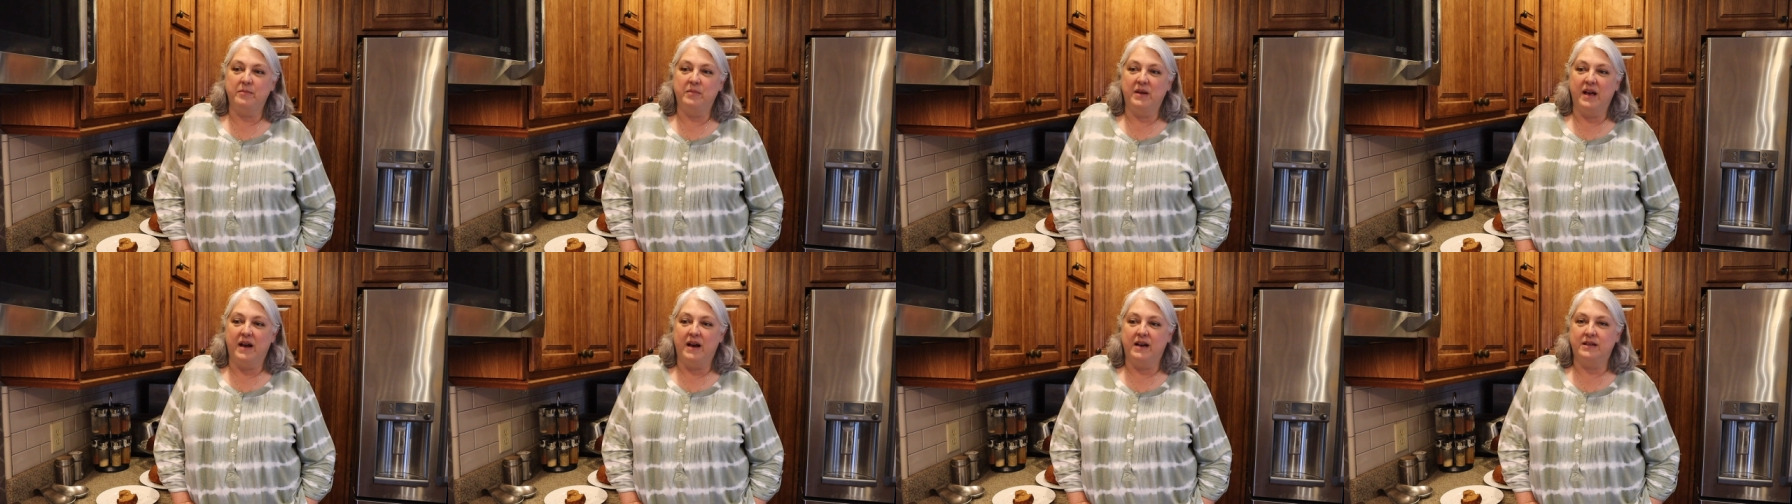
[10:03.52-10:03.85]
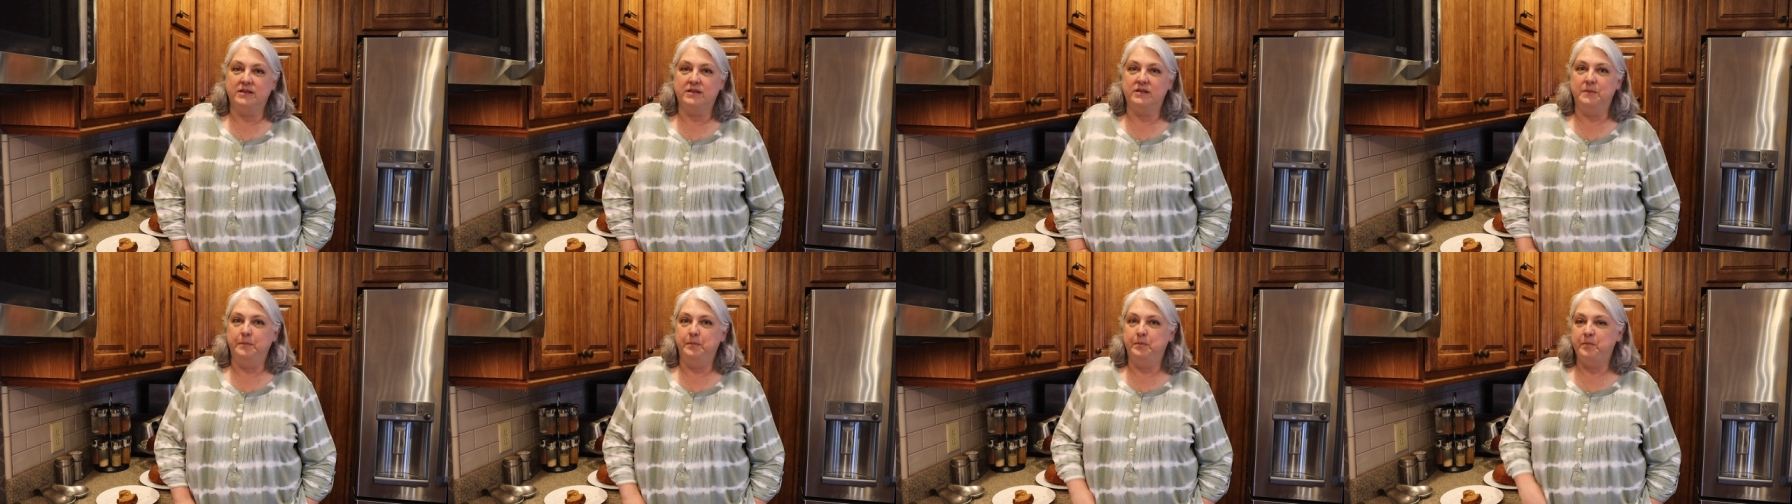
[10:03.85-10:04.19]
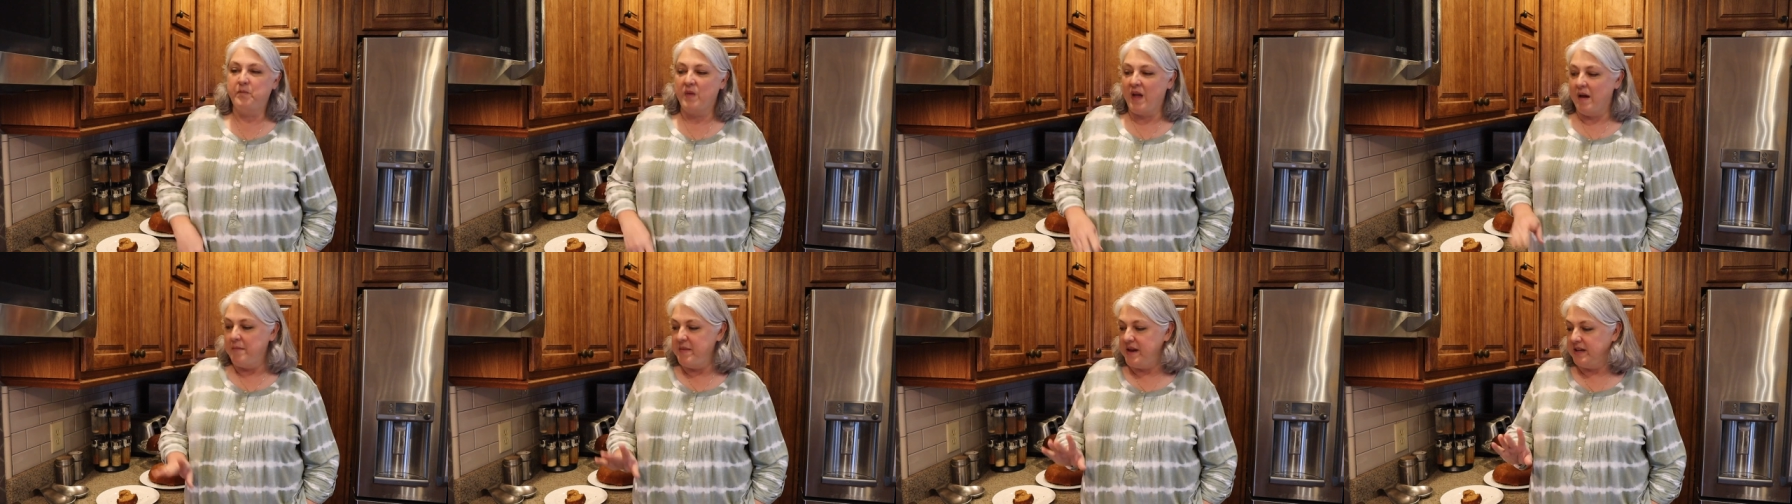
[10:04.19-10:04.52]
up,
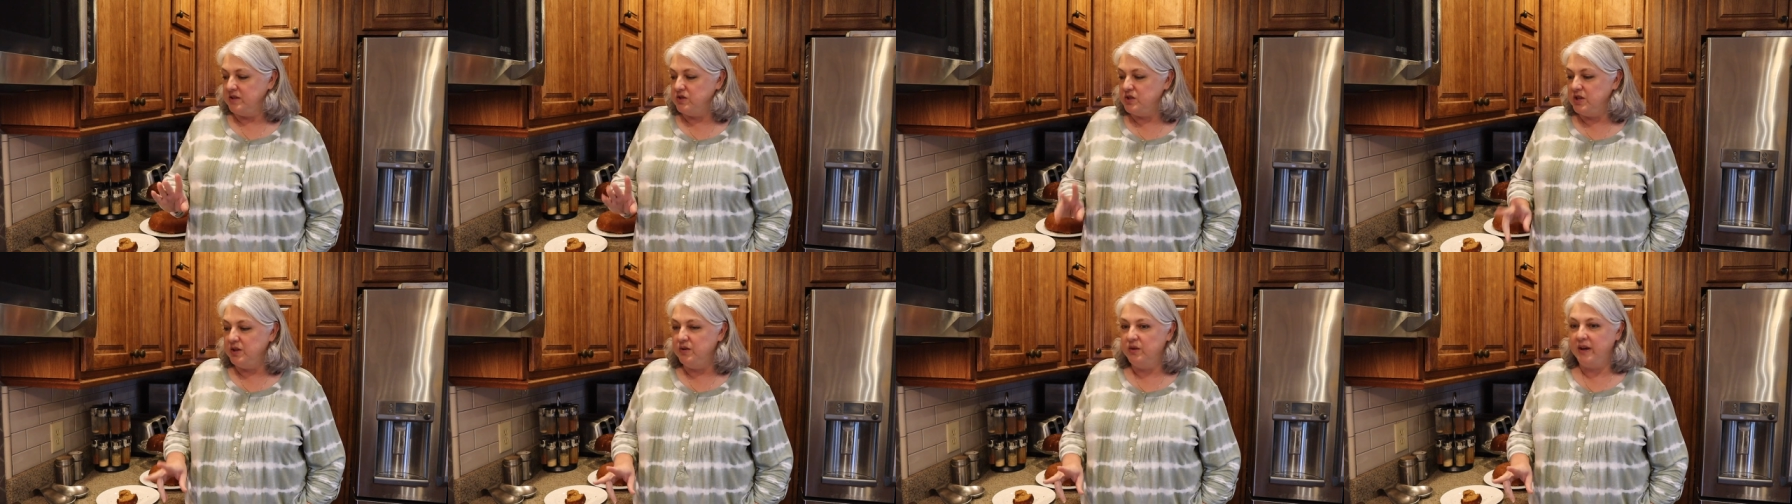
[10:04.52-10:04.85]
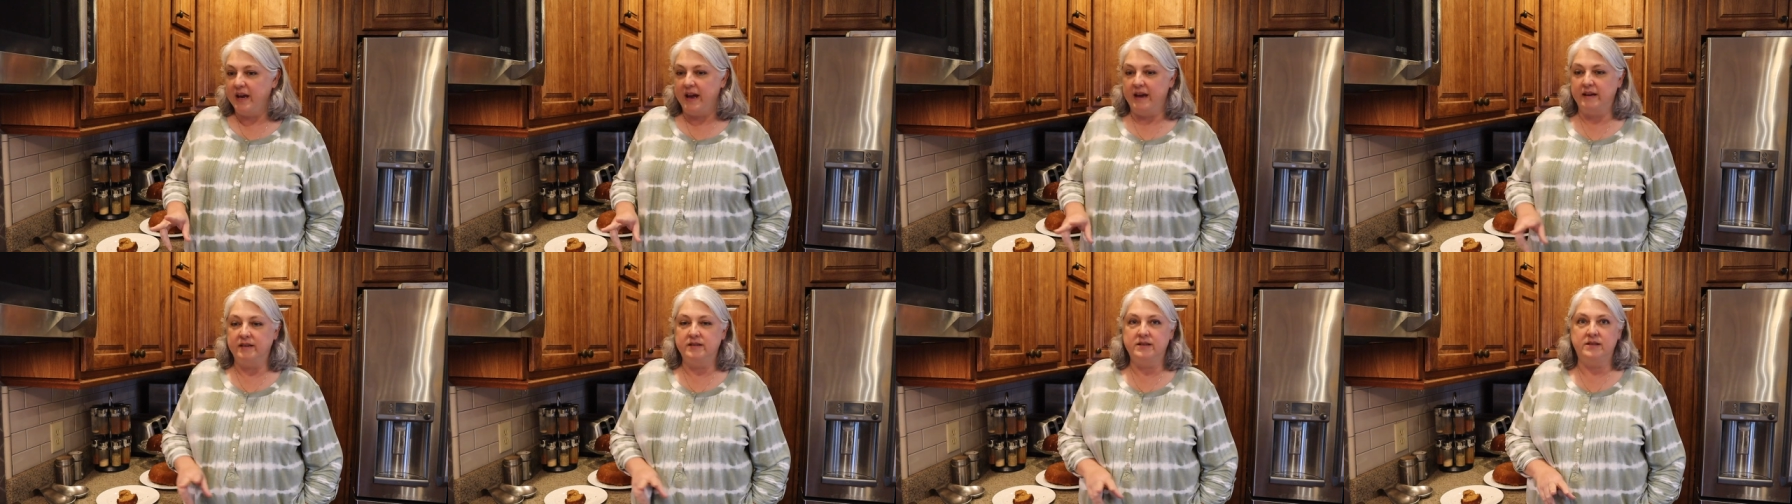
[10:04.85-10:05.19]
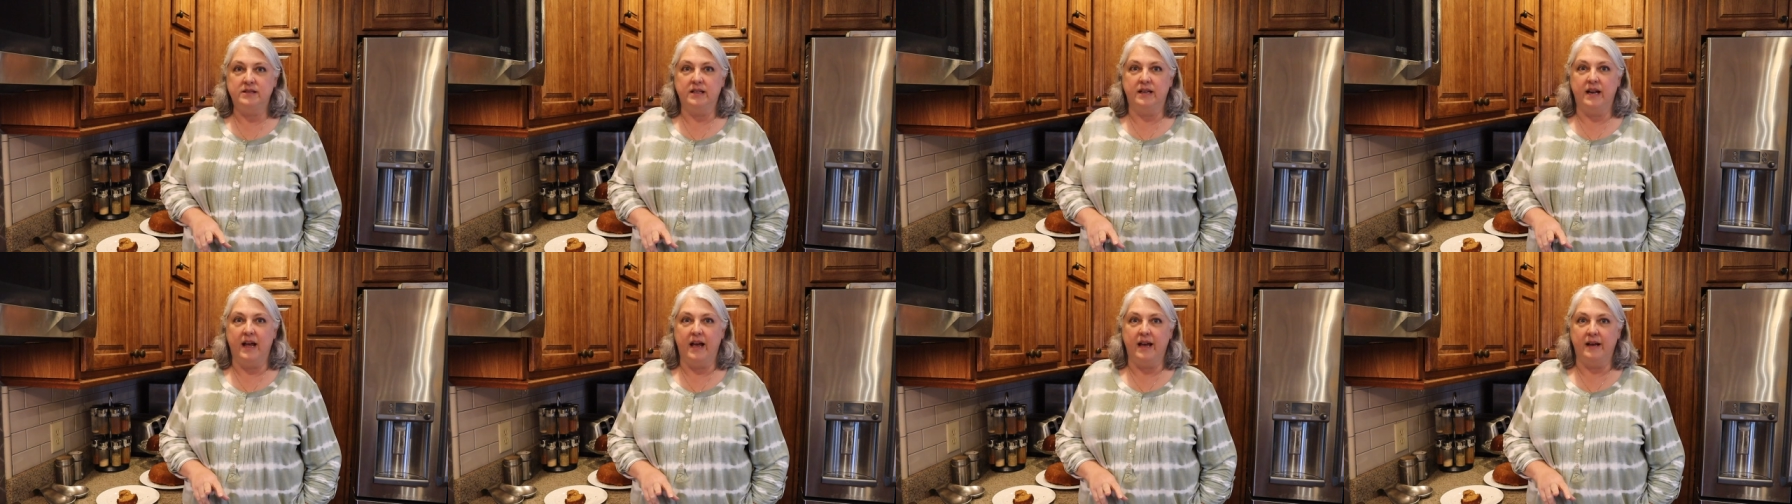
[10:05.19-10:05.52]
guys, I made two cakes
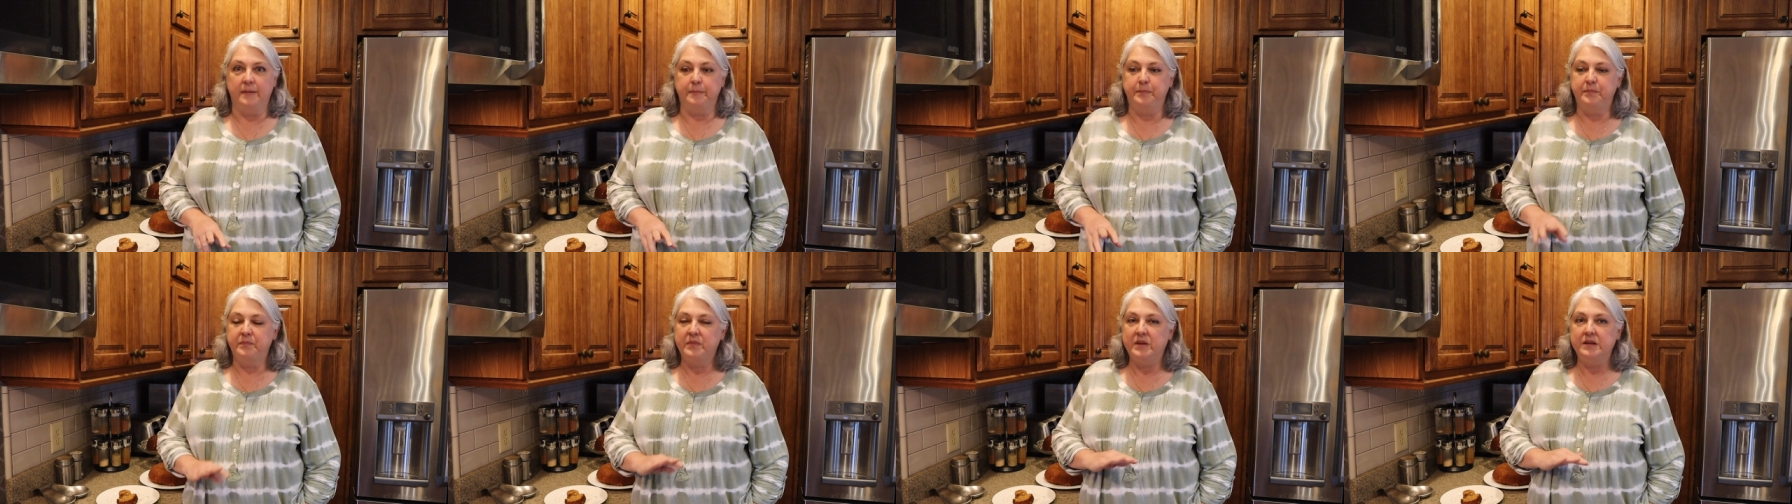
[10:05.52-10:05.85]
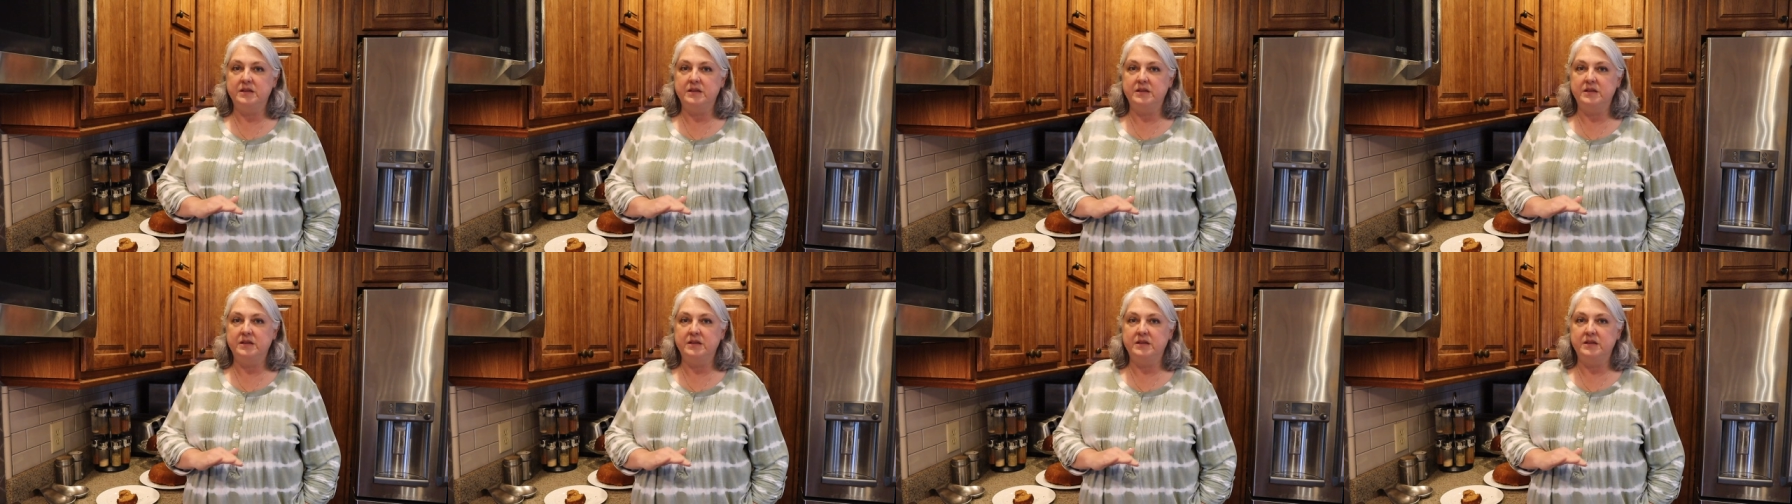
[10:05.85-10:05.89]
today.